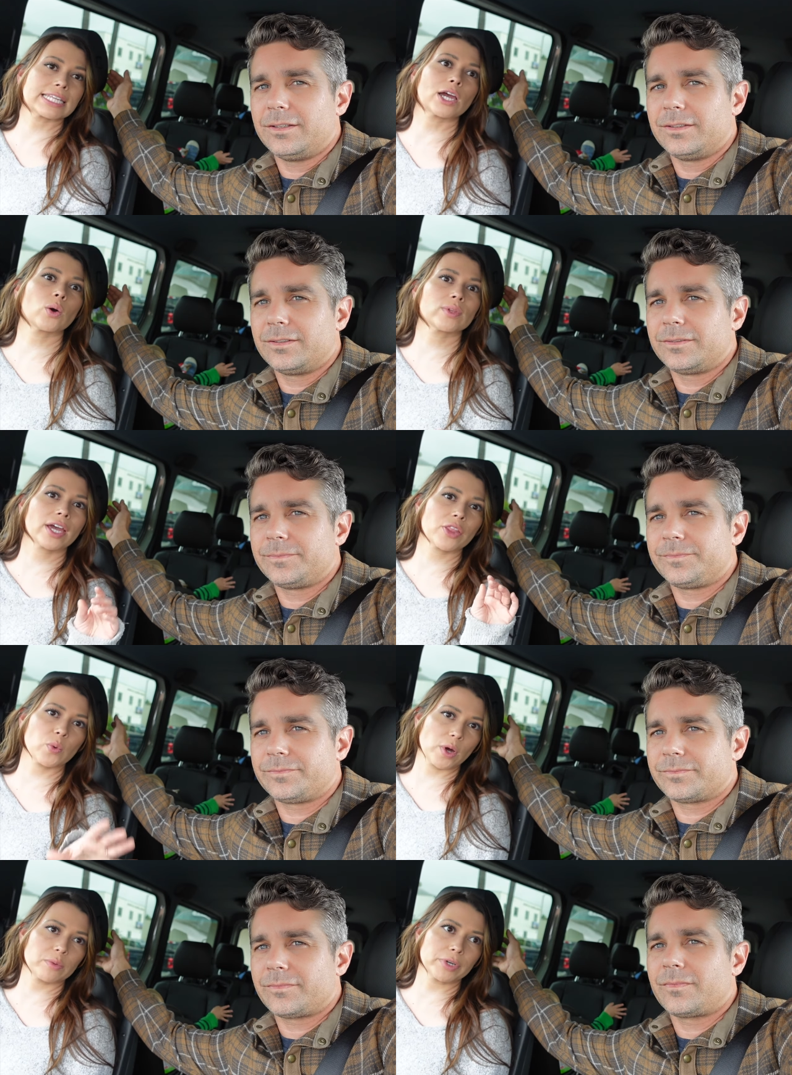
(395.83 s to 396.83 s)
Speaker 1: they only have
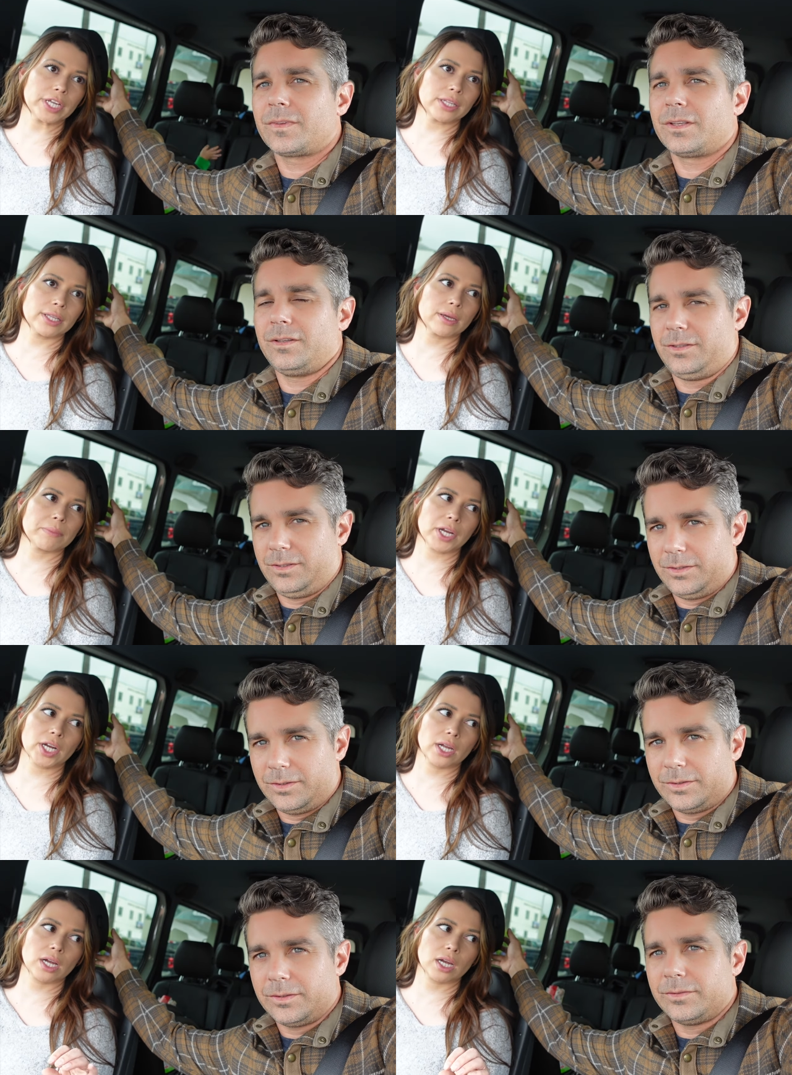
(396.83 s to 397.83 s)
the one breed, the
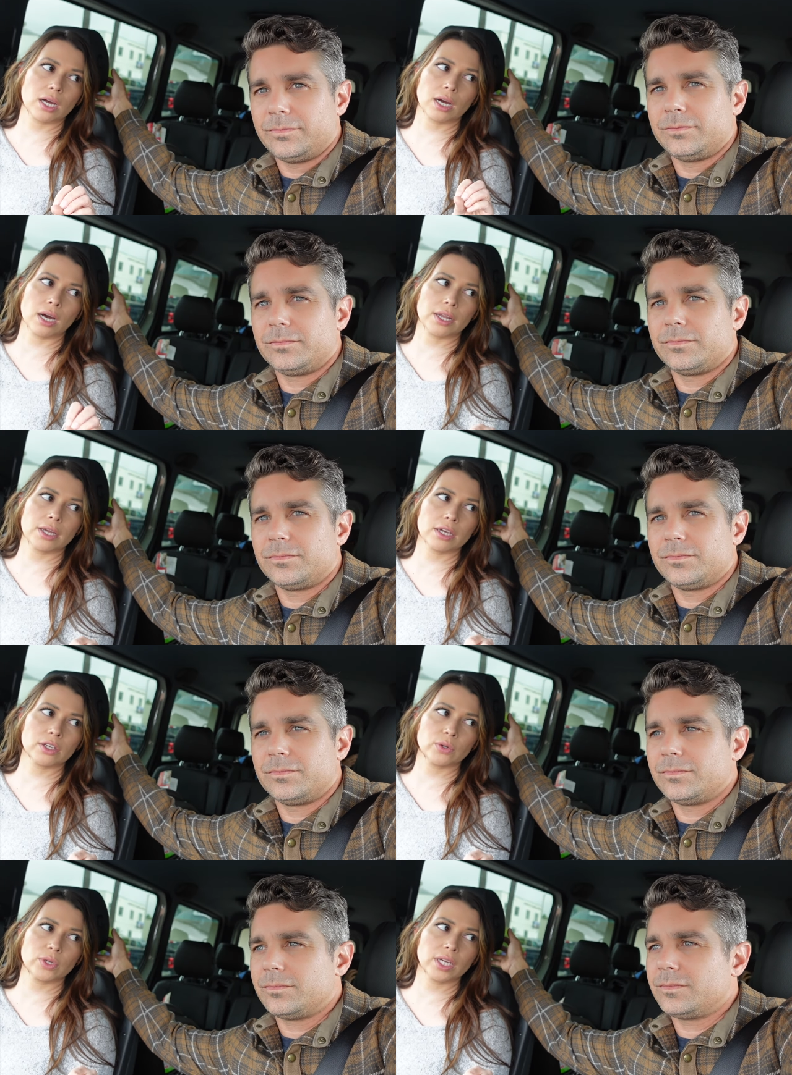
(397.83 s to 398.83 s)
Americana
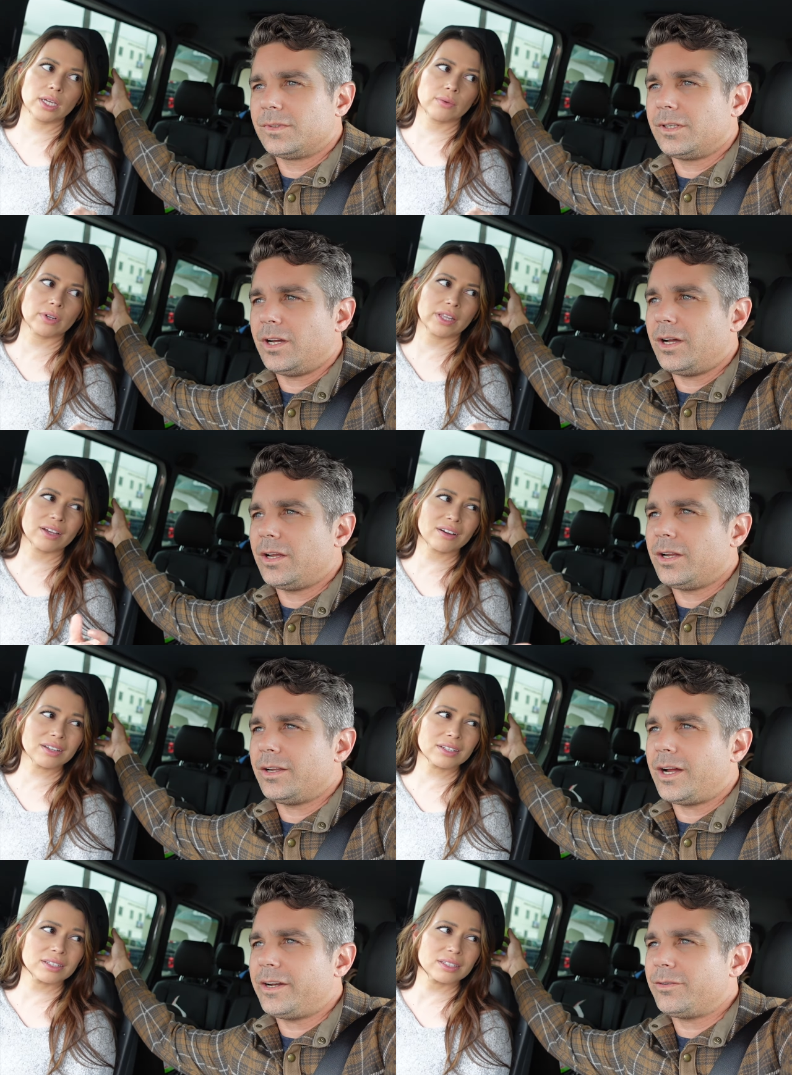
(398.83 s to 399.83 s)
Kuna.
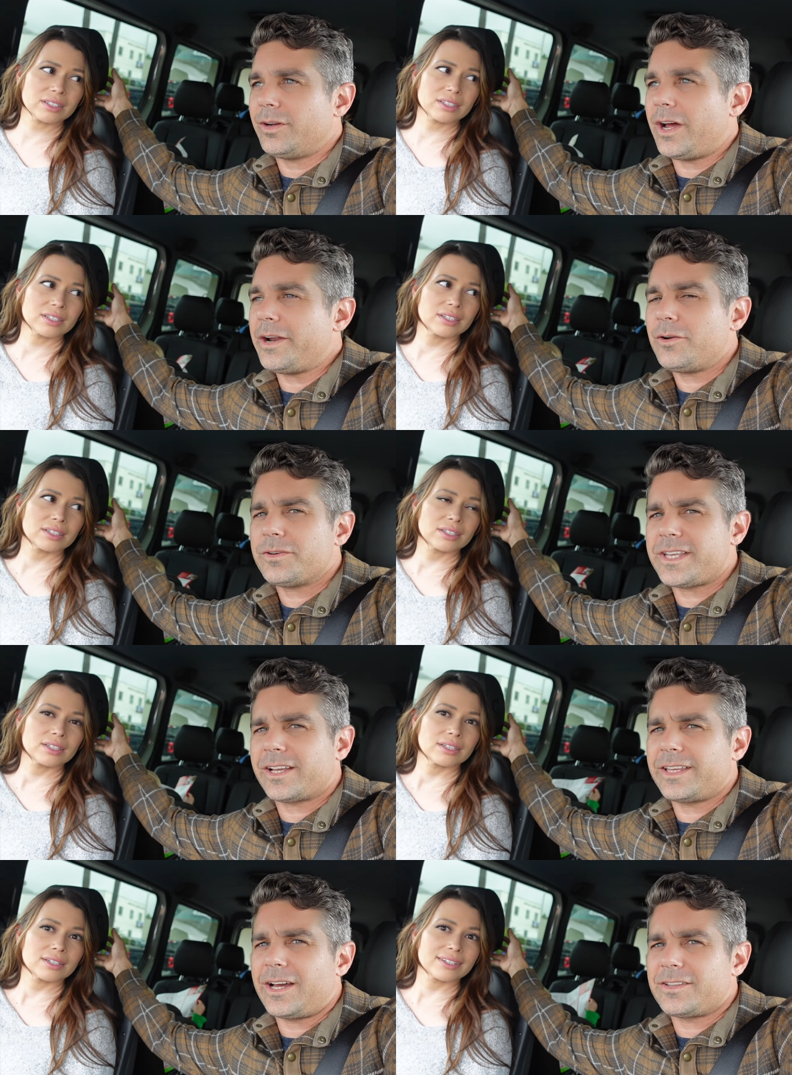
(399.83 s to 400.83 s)
I don't know.
Speaker 2: I don't know
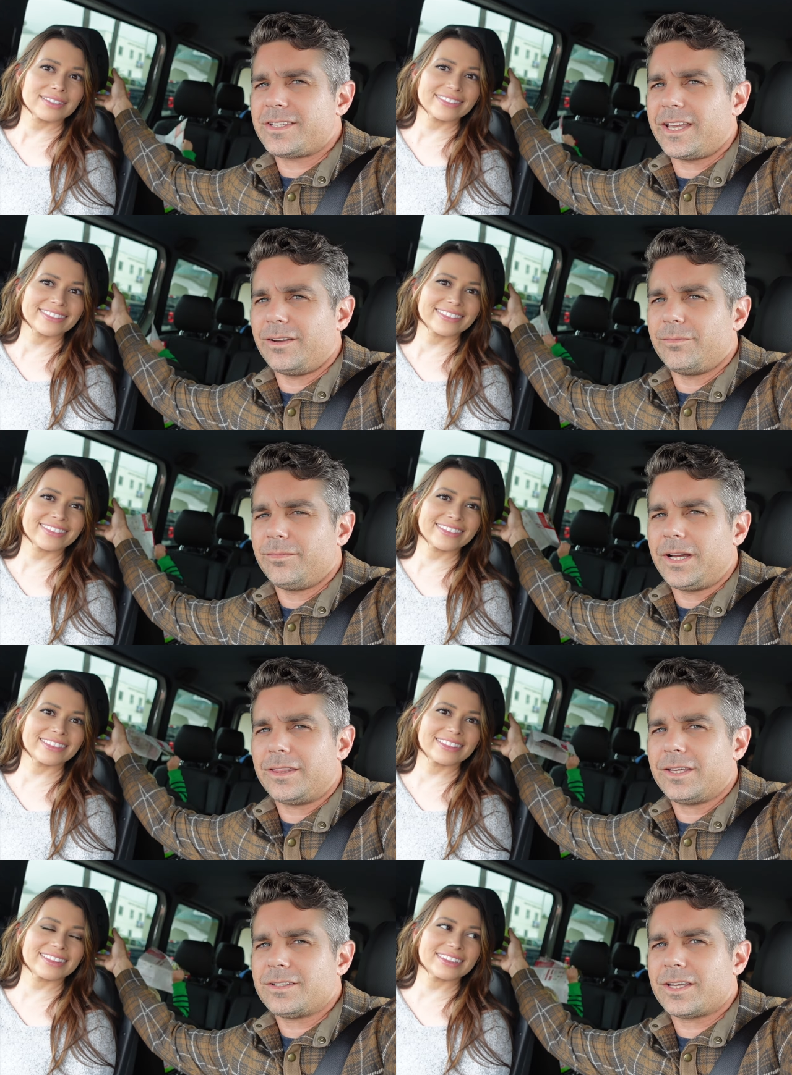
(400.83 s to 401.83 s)
exactly how to say it.
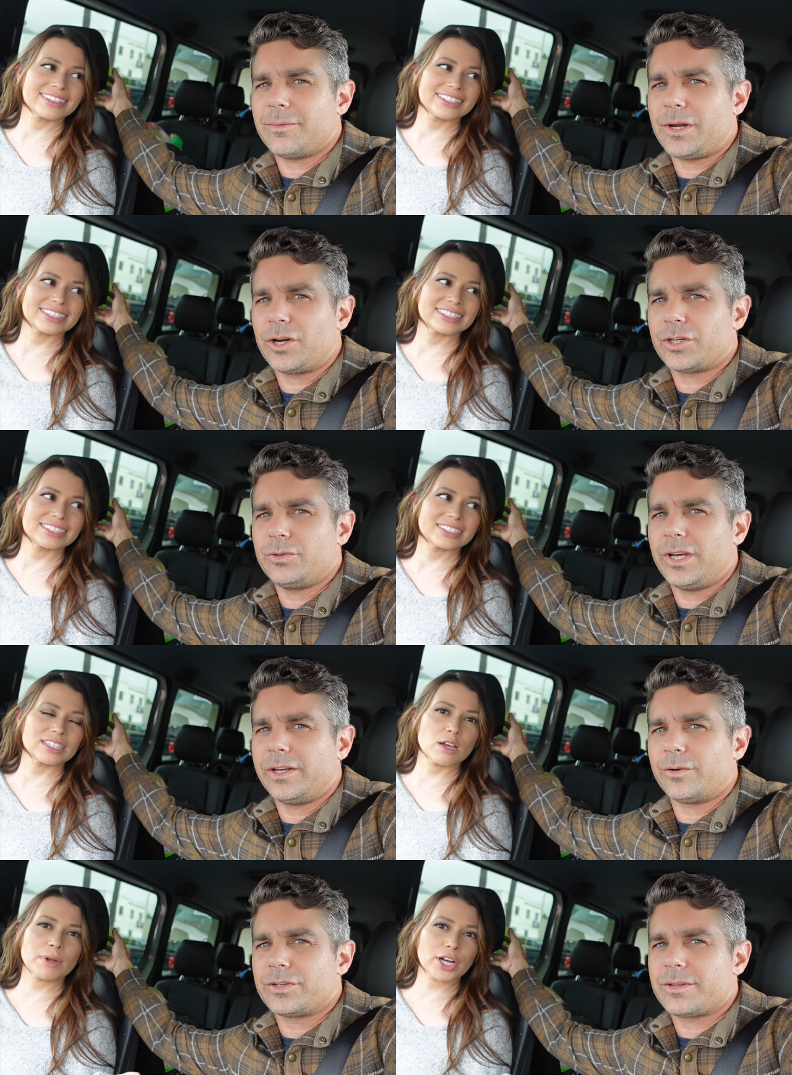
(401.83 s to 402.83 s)
I think it's like a
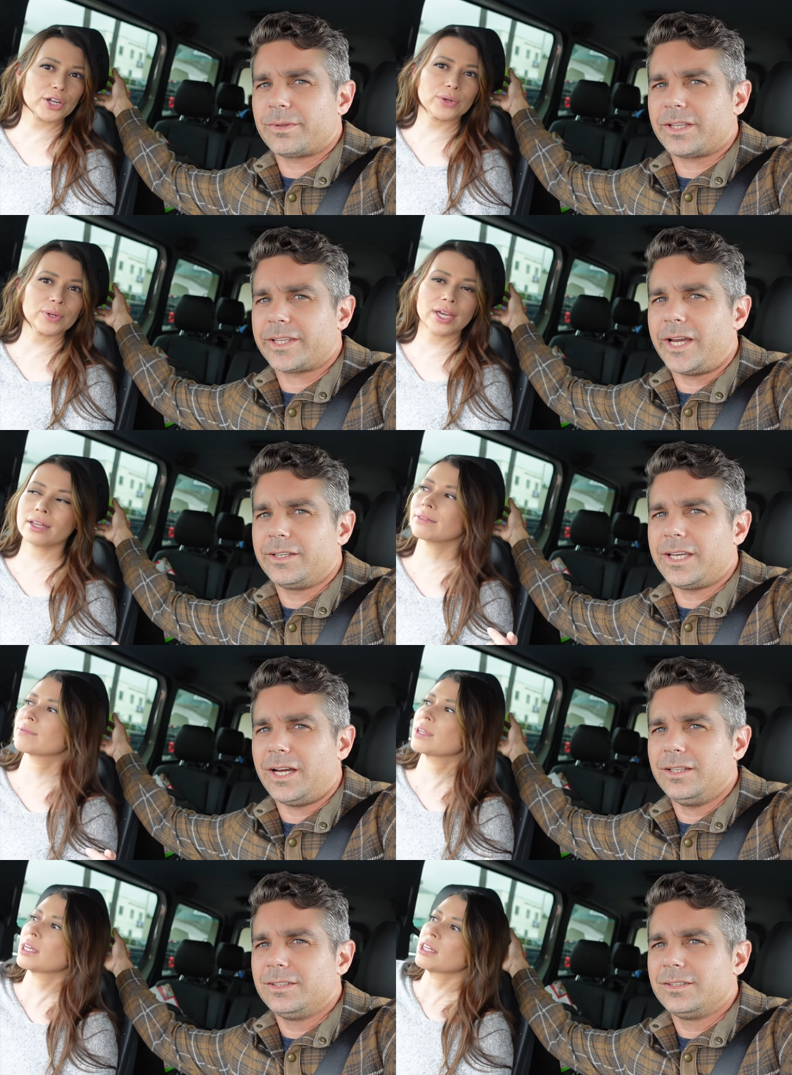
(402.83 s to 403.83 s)
maracuna or a something like that.
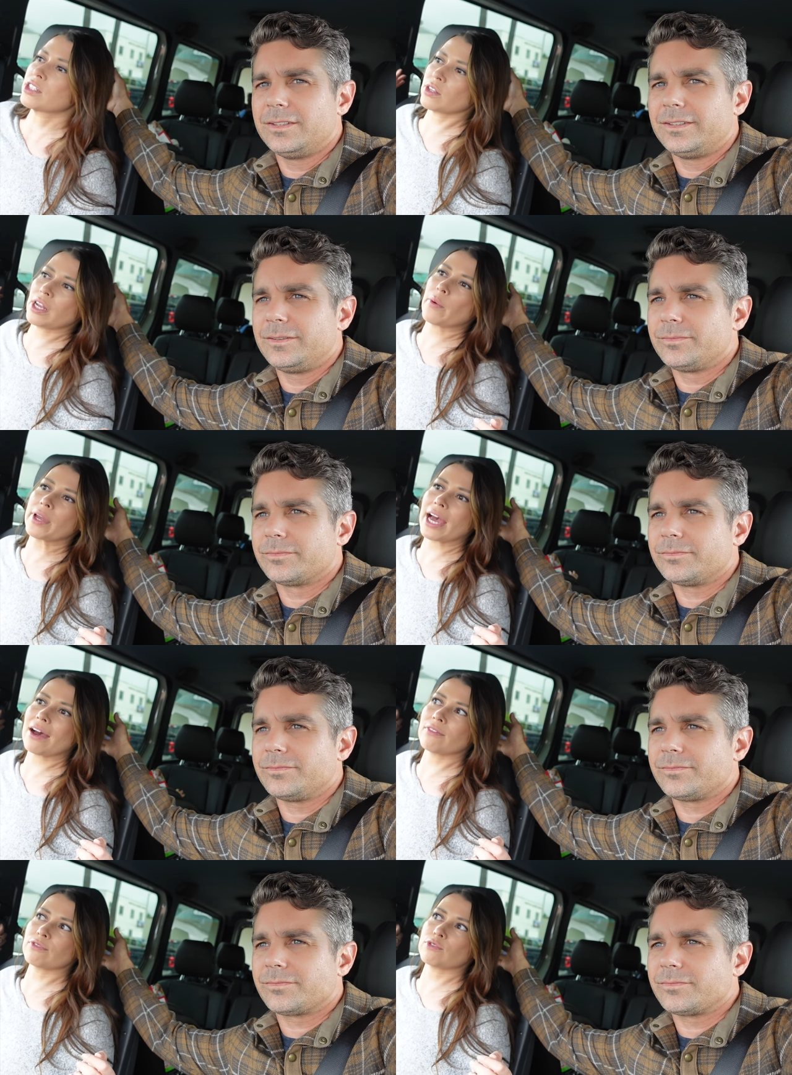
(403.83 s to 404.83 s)
Yeah.
Speaker 1: So now we
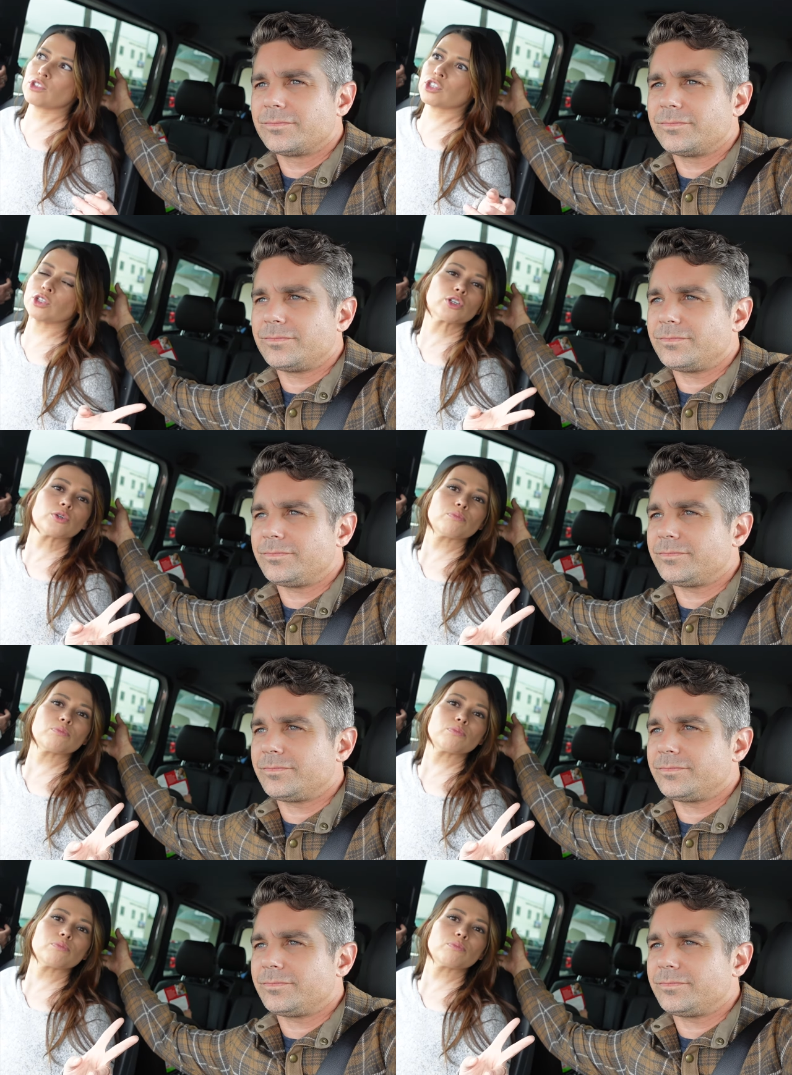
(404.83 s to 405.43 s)
have two